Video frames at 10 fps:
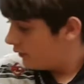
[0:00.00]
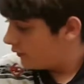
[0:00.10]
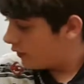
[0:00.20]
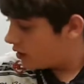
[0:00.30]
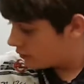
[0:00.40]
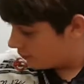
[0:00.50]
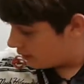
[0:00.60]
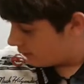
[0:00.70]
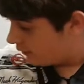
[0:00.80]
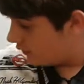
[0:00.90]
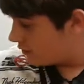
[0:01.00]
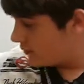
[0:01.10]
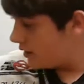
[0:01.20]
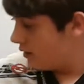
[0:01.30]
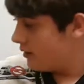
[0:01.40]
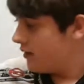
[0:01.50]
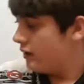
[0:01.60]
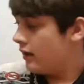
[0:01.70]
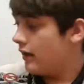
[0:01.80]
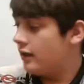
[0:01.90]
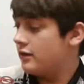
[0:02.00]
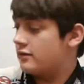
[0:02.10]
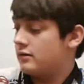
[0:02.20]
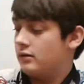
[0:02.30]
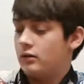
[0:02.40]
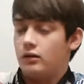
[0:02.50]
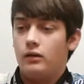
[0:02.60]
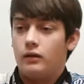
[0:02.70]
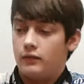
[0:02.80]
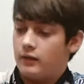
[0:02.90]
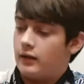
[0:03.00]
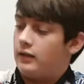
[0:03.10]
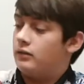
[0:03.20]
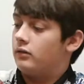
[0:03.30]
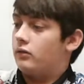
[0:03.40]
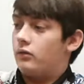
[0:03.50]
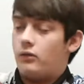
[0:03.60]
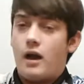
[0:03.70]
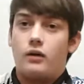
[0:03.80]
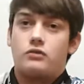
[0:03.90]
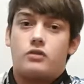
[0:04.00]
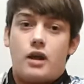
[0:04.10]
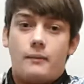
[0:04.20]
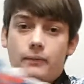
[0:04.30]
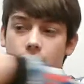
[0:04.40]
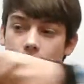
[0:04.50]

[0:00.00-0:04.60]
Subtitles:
First, what I'm going to fish with is the rattle trap.